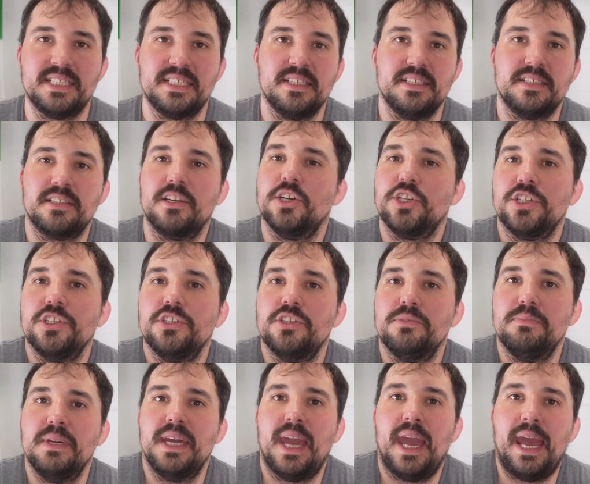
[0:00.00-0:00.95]
discussion to
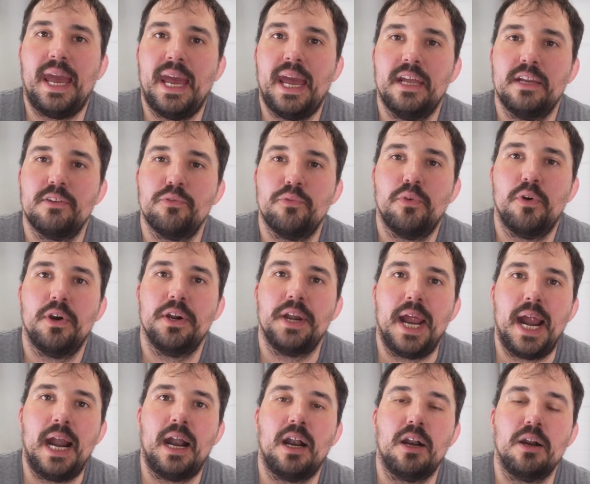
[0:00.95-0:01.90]
be had for
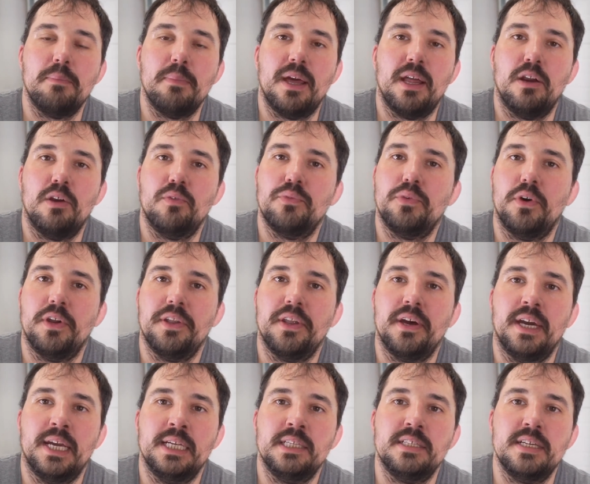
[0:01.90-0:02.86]
an RML
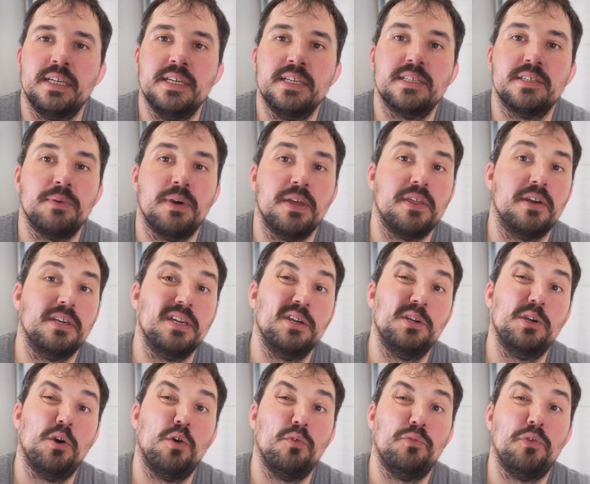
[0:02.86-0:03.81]
490 is whether you
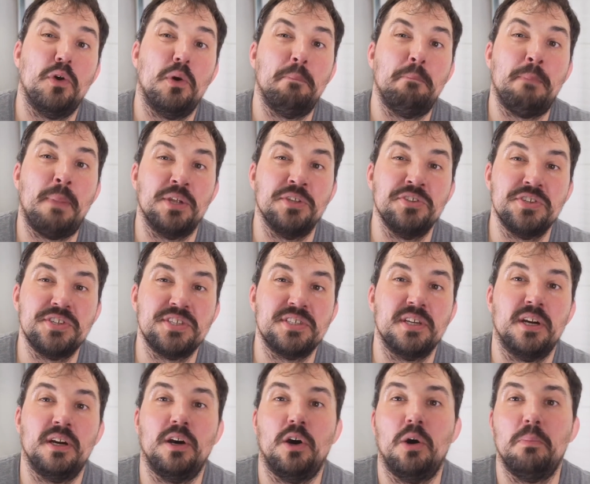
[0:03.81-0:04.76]
go for
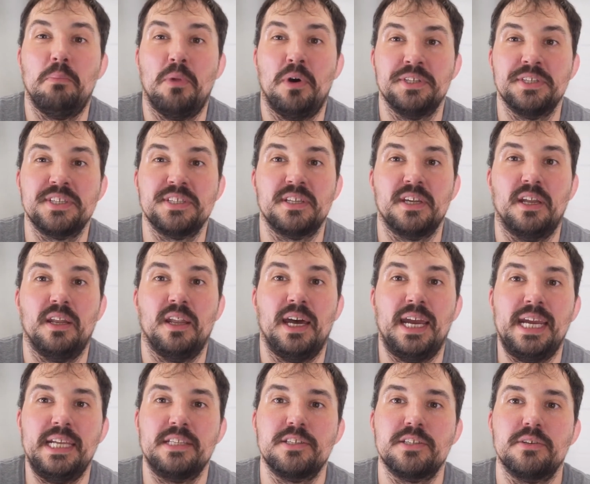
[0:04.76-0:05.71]
Monster or Monster
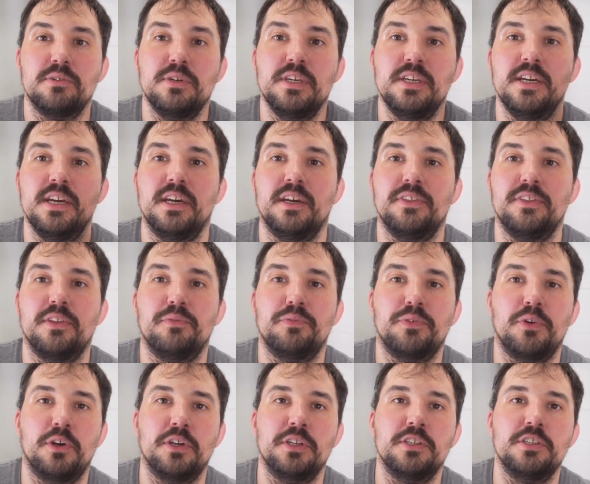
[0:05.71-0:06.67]
Light. So here in the
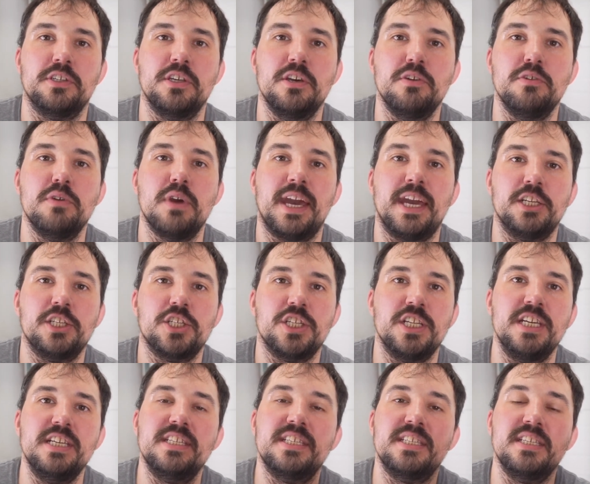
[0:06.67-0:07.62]
front you
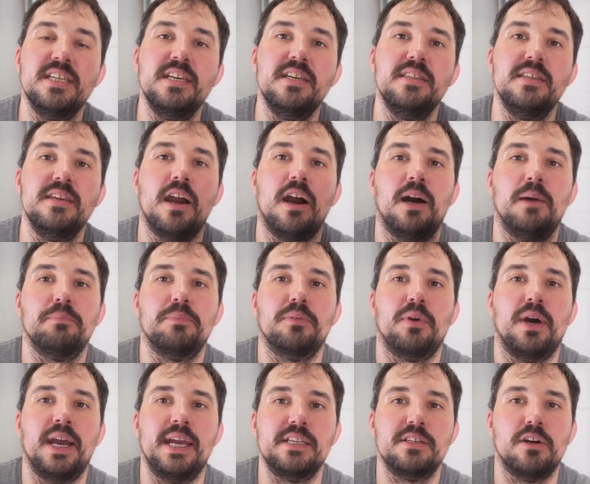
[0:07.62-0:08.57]
actually see the
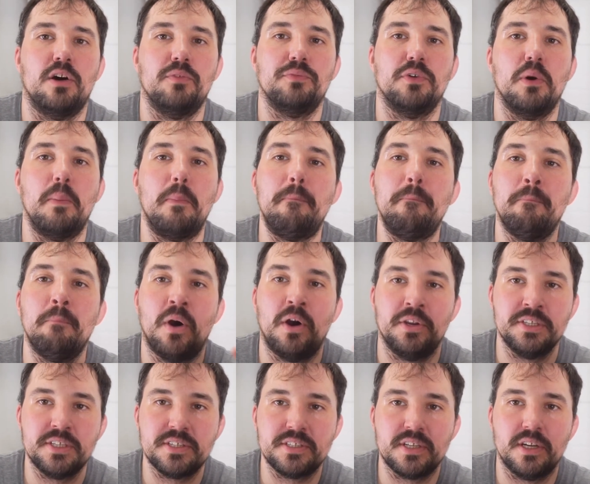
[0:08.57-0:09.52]
upright of a
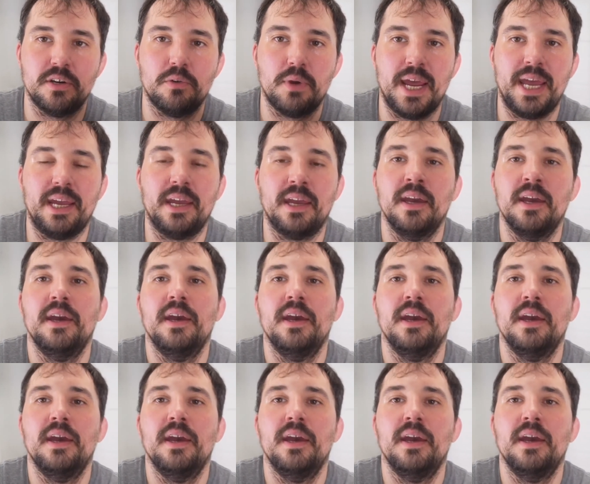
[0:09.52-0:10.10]
Monster rack